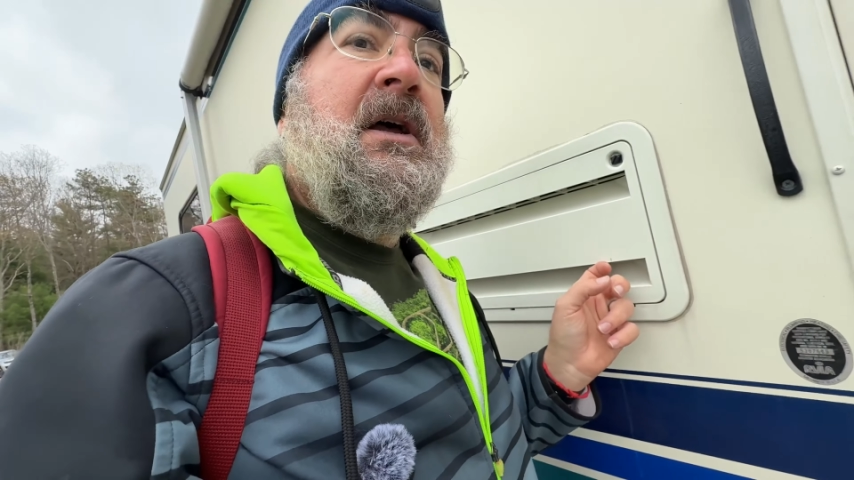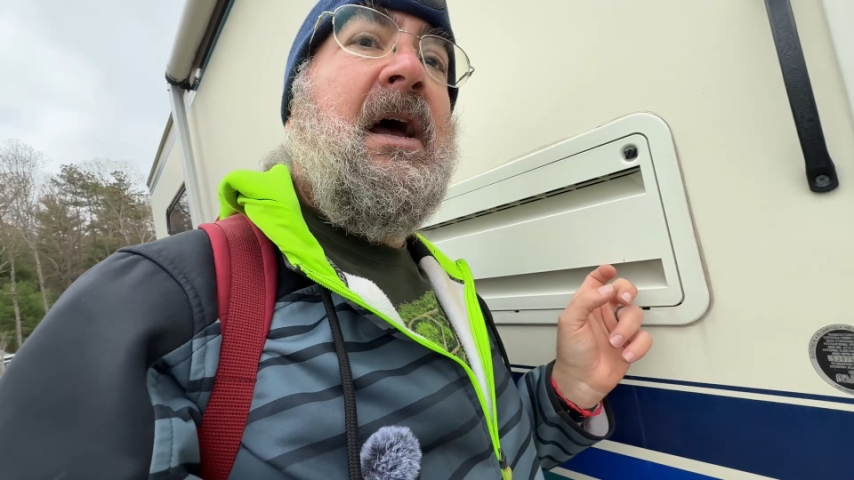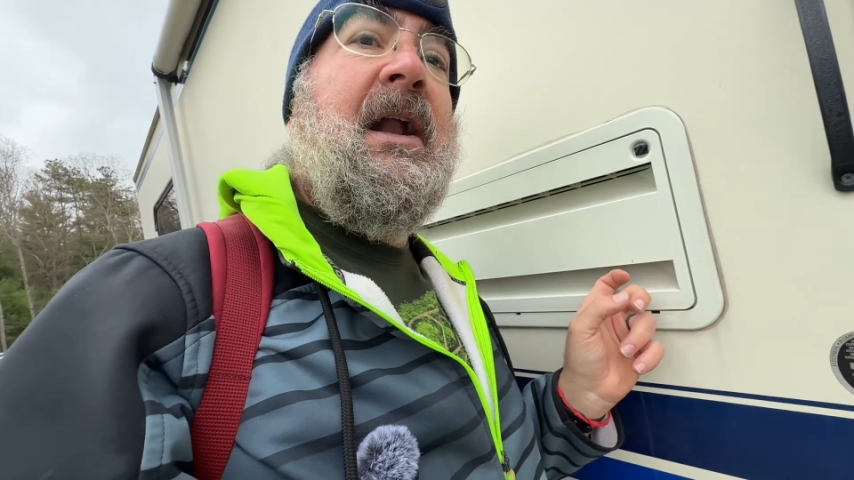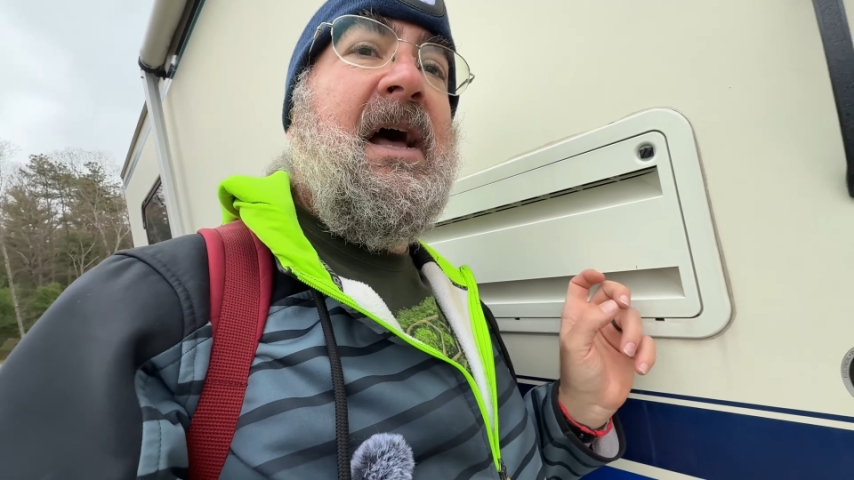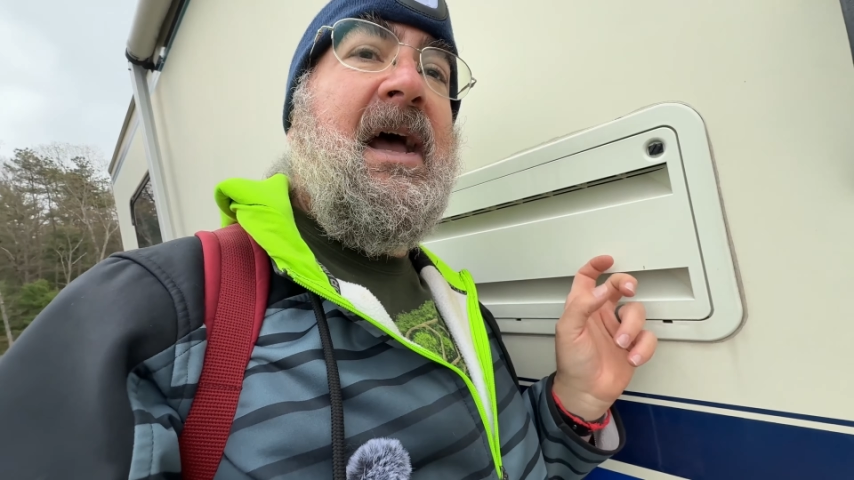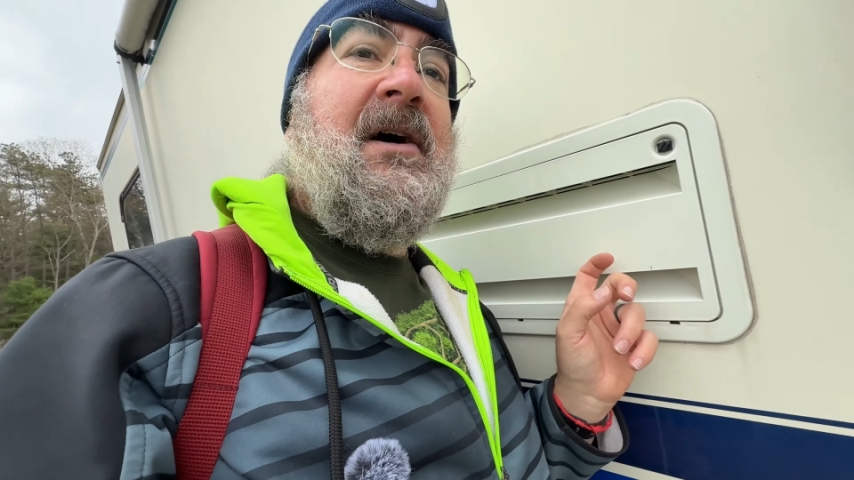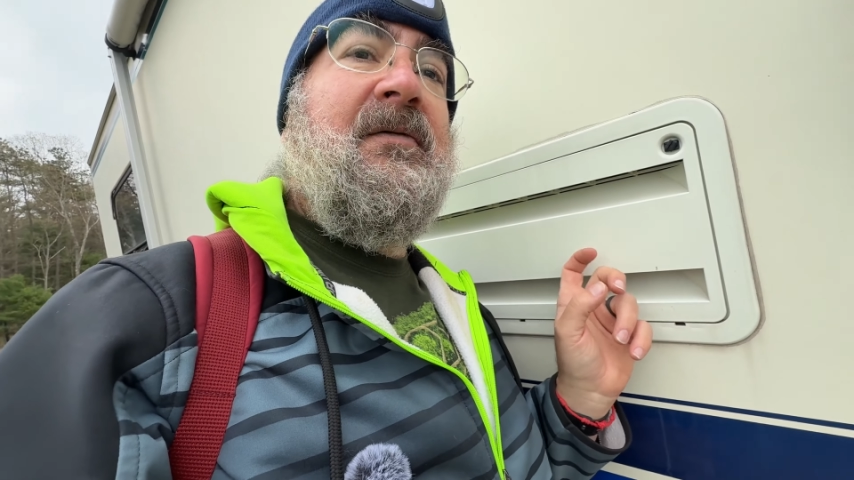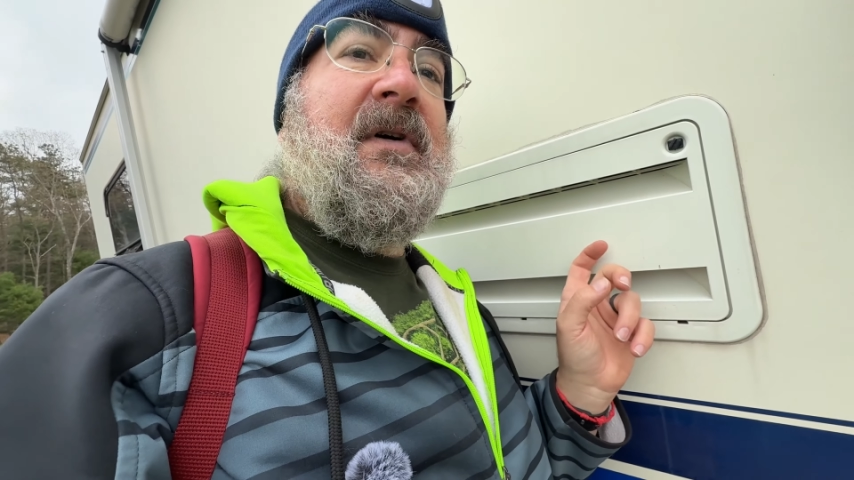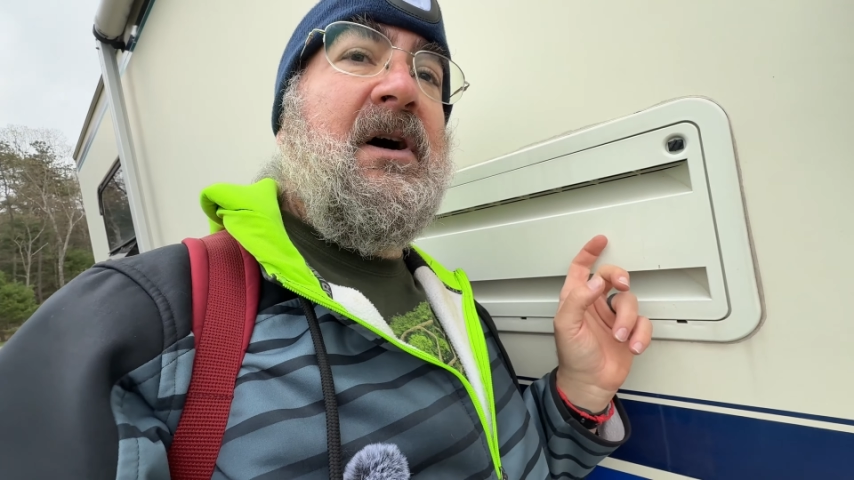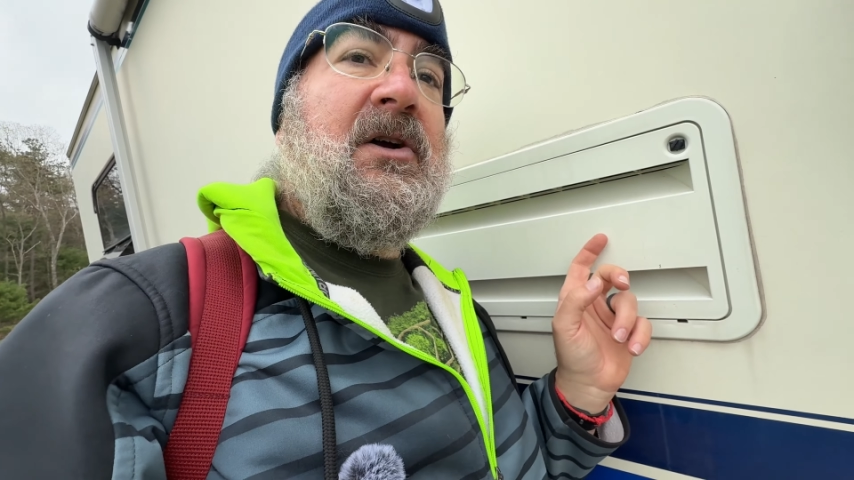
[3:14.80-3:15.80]
And I
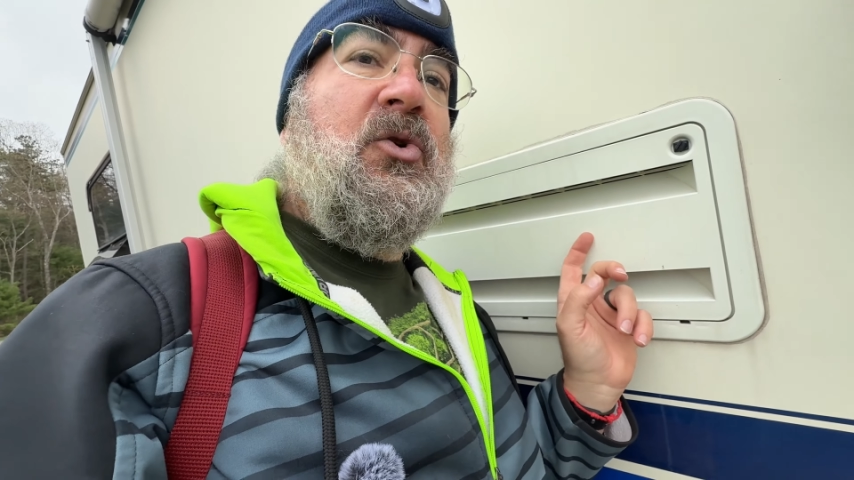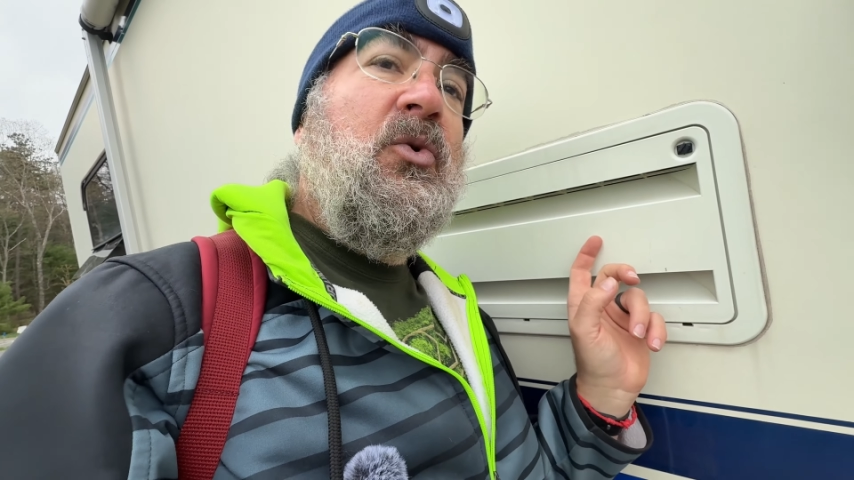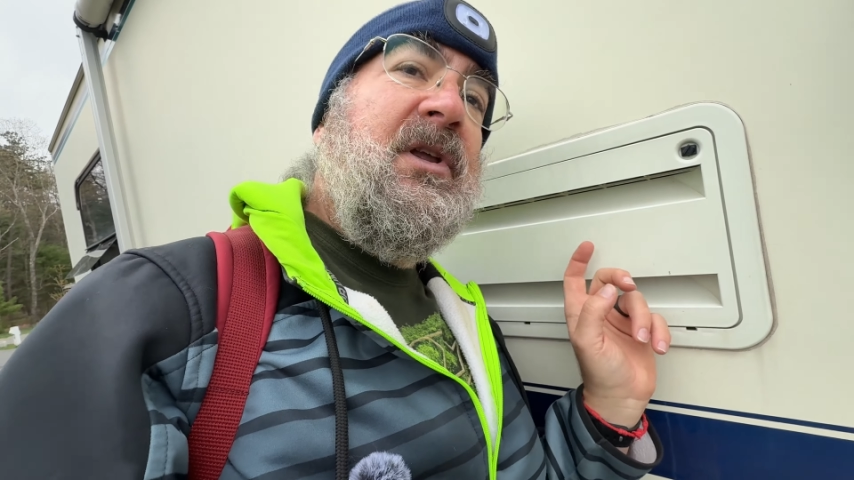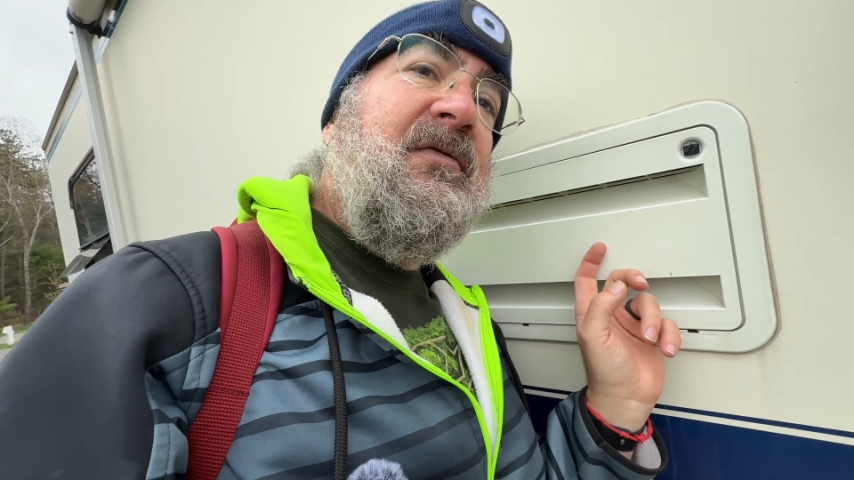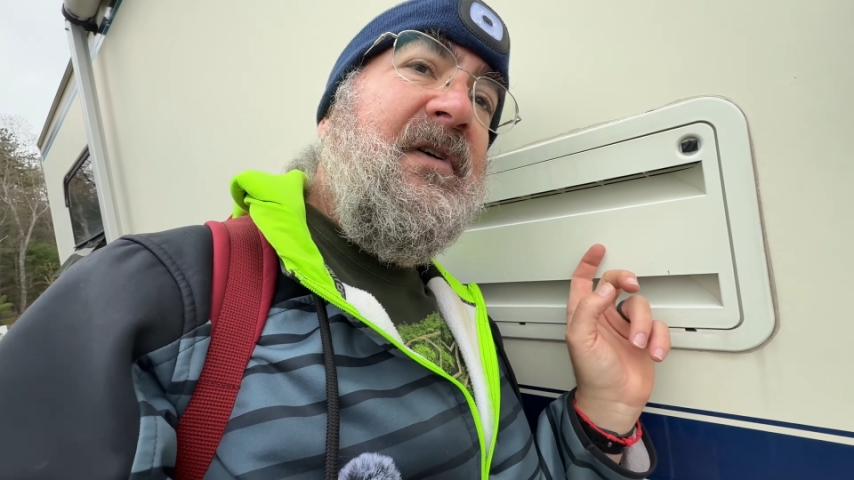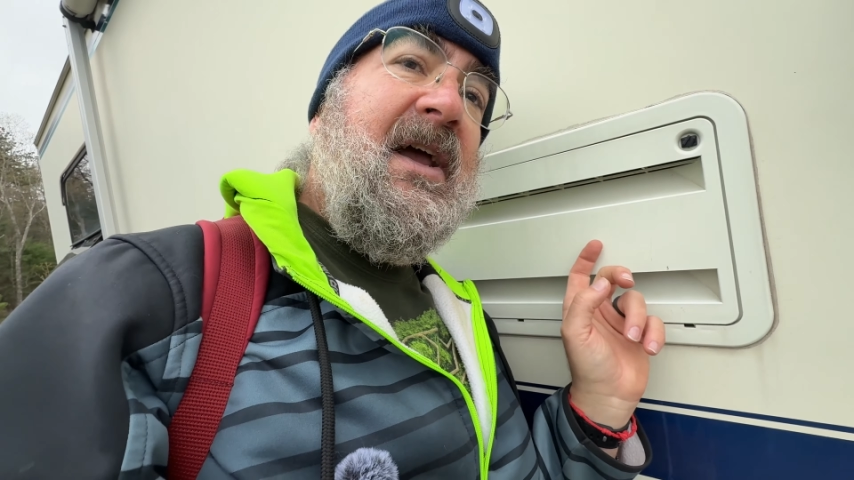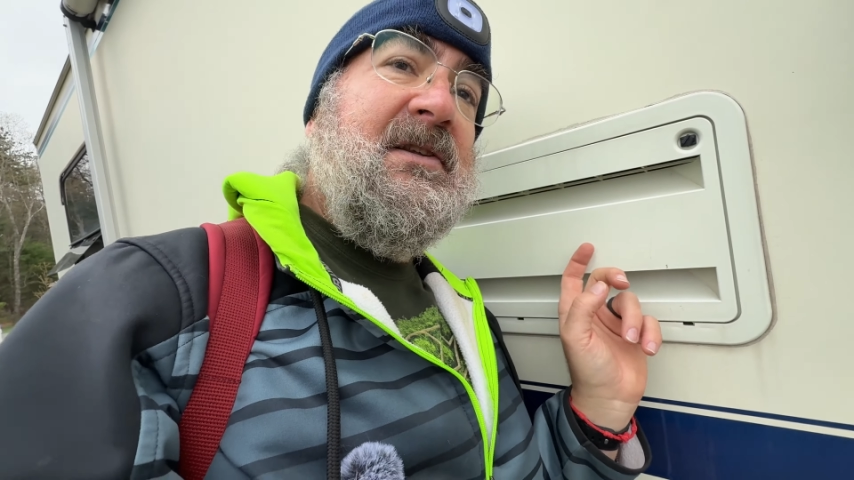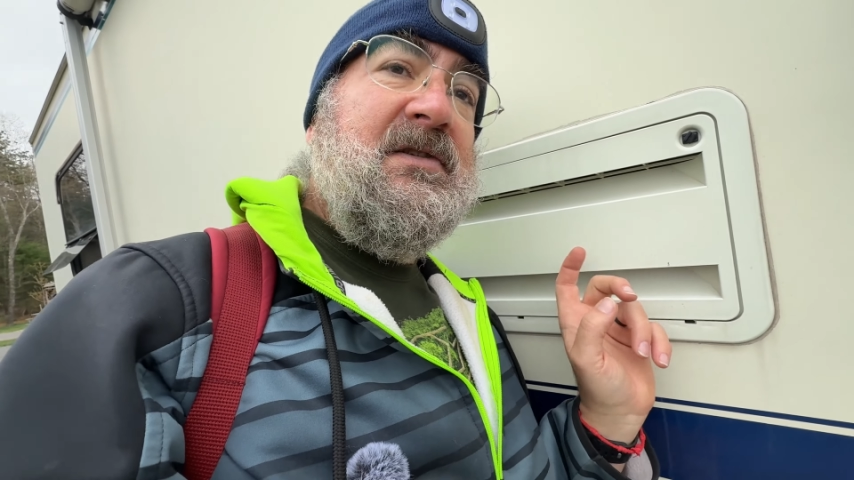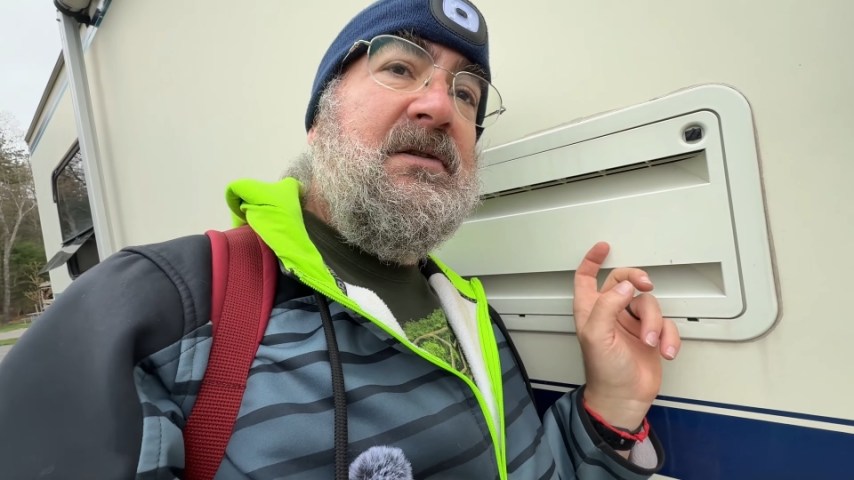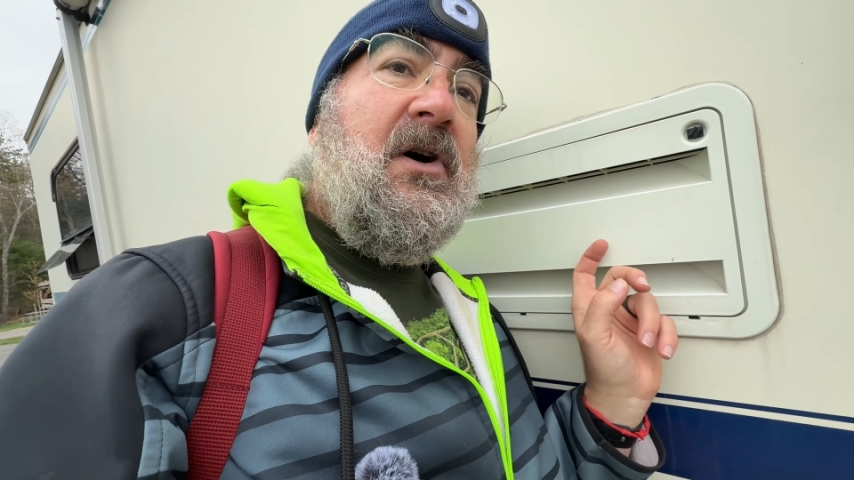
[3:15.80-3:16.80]
have cooling
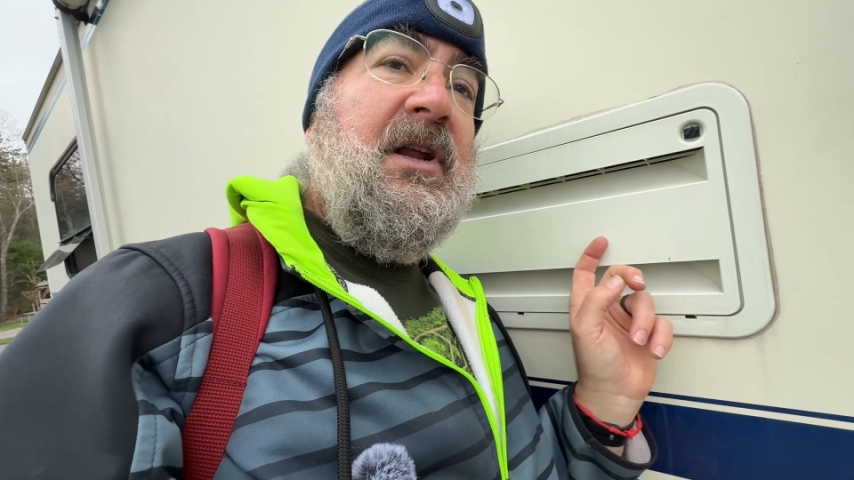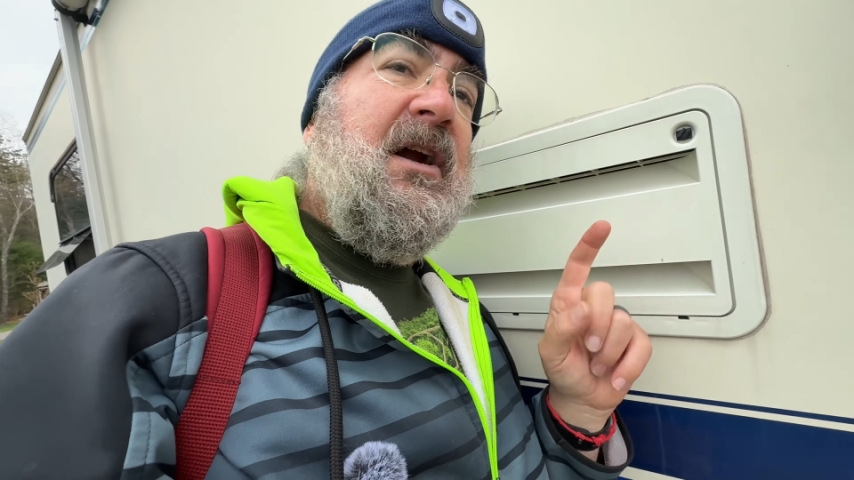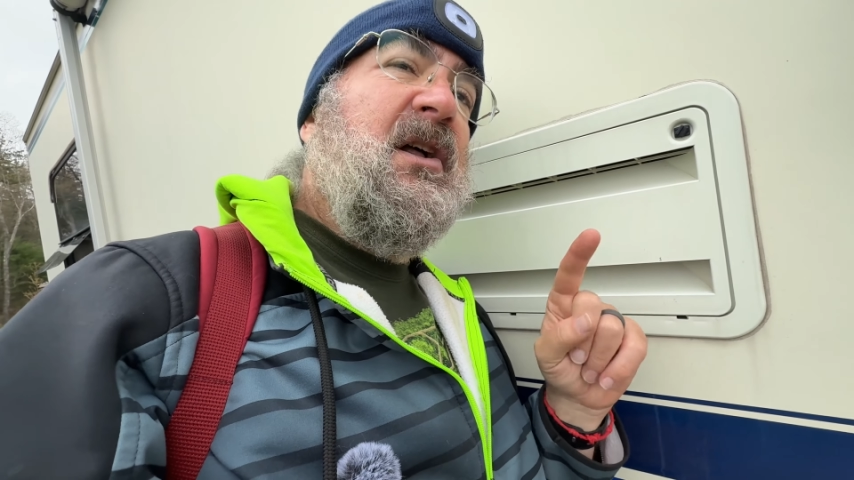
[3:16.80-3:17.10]
fans on here.